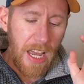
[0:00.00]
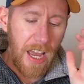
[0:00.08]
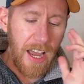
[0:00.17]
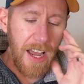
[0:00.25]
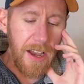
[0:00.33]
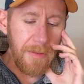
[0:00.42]

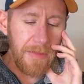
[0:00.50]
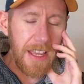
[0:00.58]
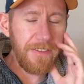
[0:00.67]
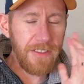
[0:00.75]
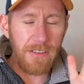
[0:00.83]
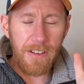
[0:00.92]

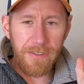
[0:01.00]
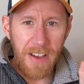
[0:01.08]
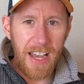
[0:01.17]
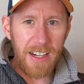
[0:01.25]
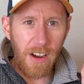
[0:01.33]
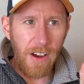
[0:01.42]
If you're a
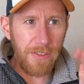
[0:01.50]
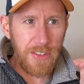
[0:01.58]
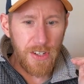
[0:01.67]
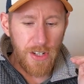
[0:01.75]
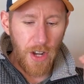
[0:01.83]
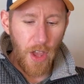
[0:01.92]
fan of
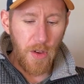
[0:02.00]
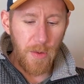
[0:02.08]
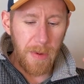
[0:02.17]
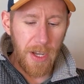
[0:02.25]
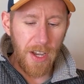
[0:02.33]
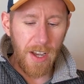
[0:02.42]
slow
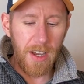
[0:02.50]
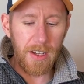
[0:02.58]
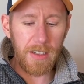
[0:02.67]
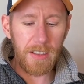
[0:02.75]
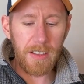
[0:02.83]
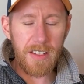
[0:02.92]

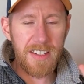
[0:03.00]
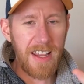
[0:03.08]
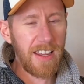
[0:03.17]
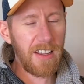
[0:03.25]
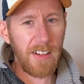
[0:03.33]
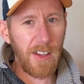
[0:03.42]
burn,
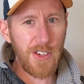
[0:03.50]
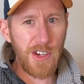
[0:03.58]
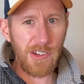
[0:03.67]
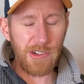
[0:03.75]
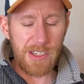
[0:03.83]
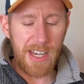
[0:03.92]

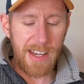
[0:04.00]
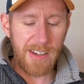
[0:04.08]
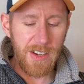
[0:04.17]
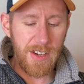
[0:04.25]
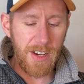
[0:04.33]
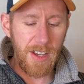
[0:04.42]
psychological
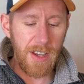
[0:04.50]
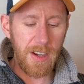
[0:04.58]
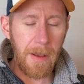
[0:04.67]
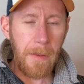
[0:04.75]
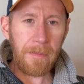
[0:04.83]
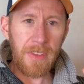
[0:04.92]

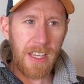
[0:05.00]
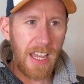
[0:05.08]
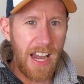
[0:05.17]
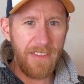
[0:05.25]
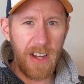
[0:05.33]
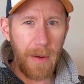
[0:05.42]
tension,
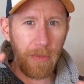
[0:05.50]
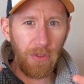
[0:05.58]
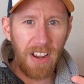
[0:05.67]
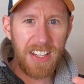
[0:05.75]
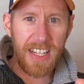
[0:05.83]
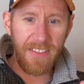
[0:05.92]
kind of an
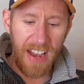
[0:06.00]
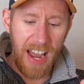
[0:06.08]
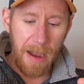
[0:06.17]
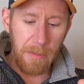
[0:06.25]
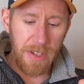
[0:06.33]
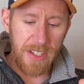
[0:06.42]
oppressive
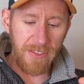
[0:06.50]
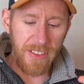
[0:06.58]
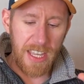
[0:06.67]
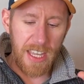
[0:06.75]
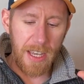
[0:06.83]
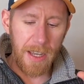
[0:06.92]

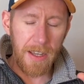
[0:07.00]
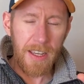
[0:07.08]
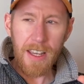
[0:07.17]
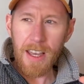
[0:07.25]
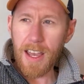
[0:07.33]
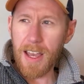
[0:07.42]
atmosphere,
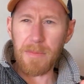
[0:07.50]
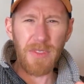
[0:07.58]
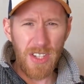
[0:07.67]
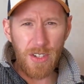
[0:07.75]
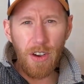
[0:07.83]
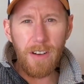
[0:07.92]
the
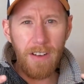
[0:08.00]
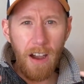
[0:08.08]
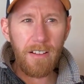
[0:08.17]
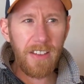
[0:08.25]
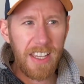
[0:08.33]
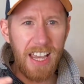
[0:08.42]
sort of
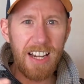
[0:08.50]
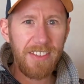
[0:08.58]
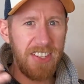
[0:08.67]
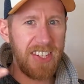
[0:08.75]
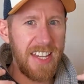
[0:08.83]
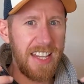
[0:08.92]
horror that kind of
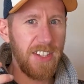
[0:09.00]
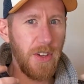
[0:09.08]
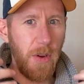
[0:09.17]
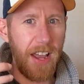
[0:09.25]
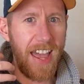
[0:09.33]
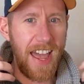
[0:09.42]
sits
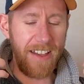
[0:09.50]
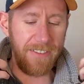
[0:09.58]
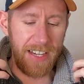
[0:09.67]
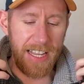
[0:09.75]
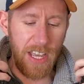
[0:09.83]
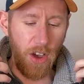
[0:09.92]
quite
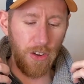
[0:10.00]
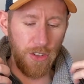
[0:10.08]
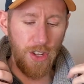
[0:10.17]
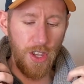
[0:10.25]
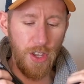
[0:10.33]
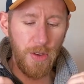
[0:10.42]
heavily on
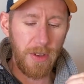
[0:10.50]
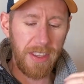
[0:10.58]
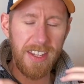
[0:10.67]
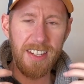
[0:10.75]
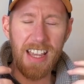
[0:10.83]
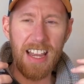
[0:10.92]
you,
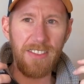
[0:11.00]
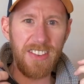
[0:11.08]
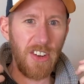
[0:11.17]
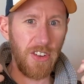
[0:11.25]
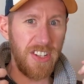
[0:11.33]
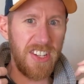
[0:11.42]
that's kind of
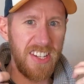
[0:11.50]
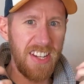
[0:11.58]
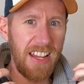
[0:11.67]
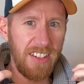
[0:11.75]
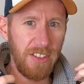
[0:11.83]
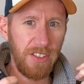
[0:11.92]

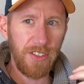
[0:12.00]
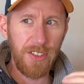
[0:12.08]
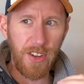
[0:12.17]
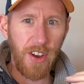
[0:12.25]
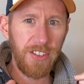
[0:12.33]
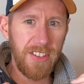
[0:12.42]
unsettles
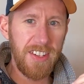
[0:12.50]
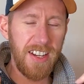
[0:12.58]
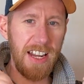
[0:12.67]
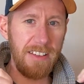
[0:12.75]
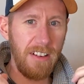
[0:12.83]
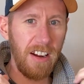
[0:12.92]

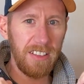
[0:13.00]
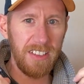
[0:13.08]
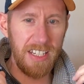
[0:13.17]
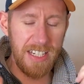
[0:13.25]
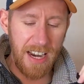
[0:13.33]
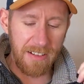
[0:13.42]
constantly rather
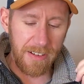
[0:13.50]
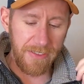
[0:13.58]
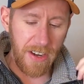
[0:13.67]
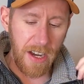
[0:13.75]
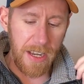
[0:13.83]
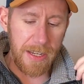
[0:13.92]
than
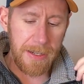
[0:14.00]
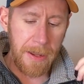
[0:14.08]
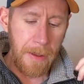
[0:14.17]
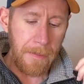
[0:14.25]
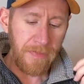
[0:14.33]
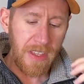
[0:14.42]
terrifies,
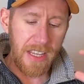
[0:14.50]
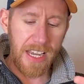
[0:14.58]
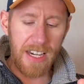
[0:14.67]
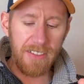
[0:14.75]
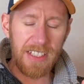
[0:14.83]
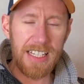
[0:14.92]
that
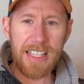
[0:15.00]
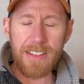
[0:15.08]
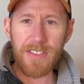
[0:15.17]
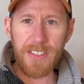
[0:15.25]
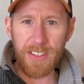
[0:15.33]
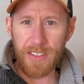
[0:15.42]
kind of
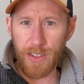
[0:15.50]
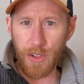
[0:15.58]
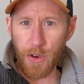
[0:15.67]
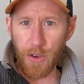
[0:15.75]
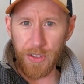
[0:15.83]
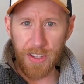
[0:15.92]
leaves
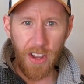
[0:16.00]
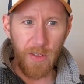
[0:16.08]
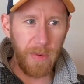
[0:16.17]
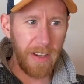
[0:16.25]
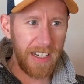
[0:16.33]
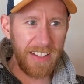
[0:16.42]
doors
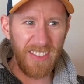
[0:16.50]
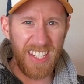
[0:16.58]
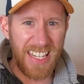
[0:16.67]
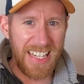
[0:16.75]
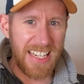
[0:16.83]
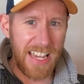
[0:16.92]
open, leaves
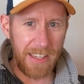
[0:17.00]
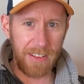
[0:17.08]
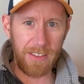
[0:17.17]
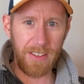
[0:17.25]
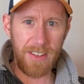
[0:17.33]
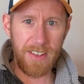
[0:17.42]

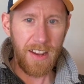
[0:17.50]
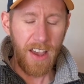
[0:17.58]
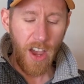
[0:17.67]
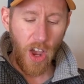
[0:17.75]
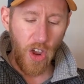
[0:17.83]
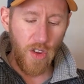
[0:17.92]
details
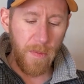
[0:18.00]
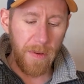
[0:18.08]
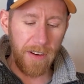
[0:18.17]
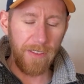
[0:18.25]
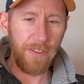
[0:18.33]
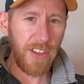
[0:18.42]

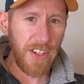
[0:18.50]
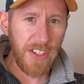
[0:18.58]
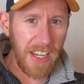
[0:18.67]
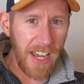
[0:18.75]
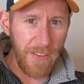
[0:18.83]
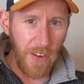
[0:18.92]
open for you to
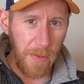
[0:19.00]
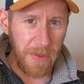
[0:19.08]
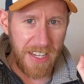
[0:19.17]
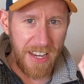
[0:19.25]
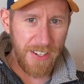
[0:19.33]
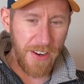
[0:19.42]
kind of
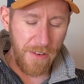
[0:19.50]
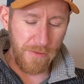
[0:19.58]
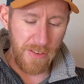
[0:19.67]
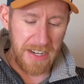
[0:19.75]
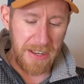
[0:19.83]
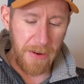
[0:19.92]
obsess
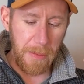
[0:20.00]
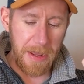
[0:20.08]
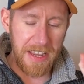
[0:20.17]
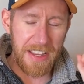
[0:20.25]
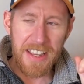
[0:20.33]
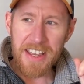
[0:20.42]
over a little
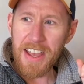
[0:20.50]
bit,